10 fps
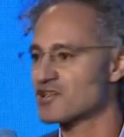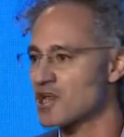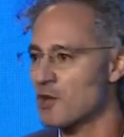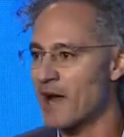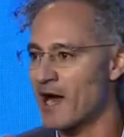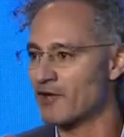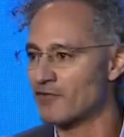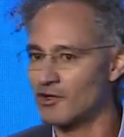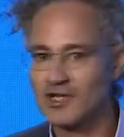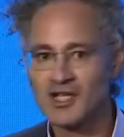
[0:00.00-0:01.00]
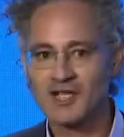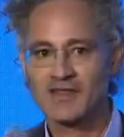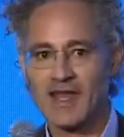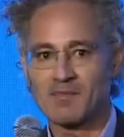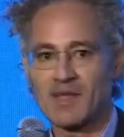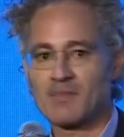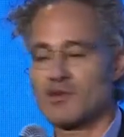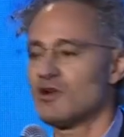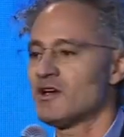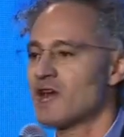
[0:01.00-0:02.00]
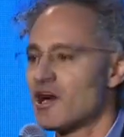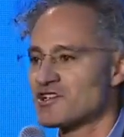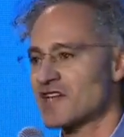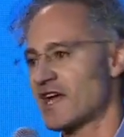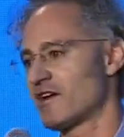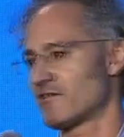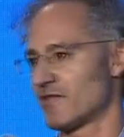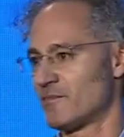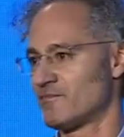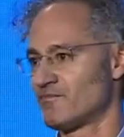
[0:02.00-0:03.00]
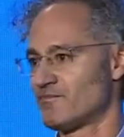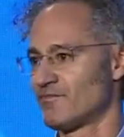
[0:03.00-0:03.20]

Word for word: are so powerful that people are scared of them.